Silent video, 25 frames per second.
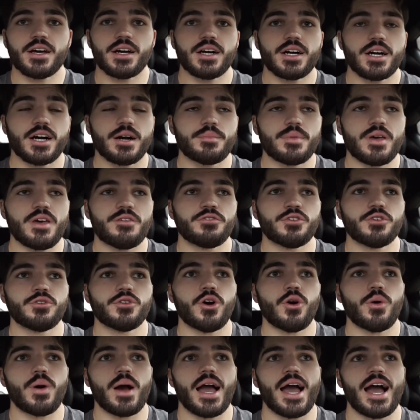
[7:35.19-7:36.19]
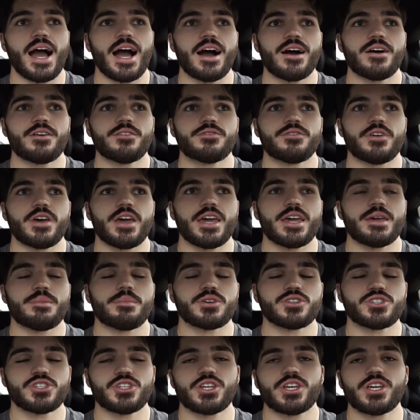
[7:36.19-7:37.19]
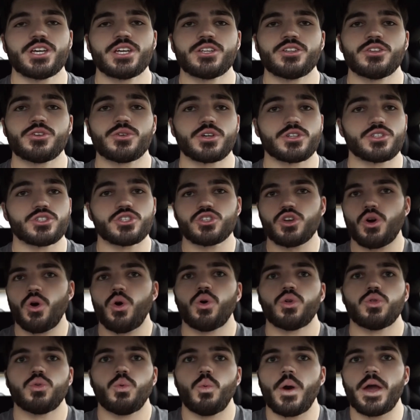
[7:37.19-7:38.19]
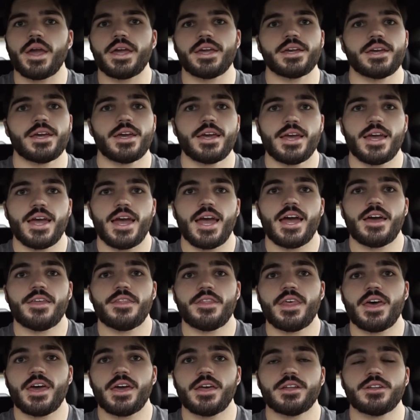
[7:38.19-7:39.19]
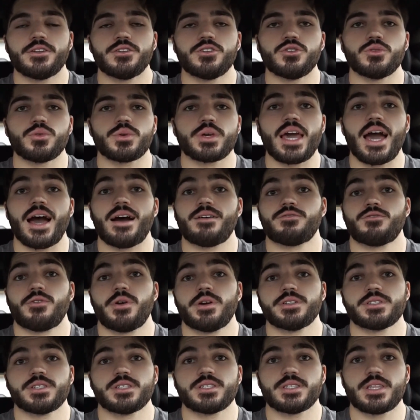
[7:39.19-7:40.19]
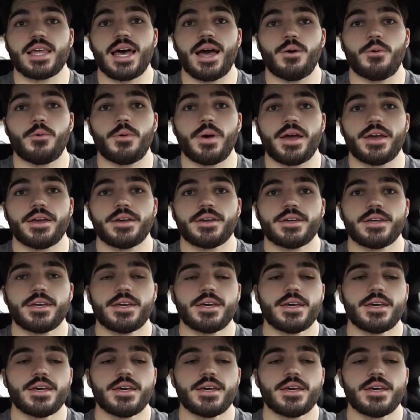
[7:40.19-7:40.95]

If you don't have a machine, you can just hold weight and then do calf raises that way.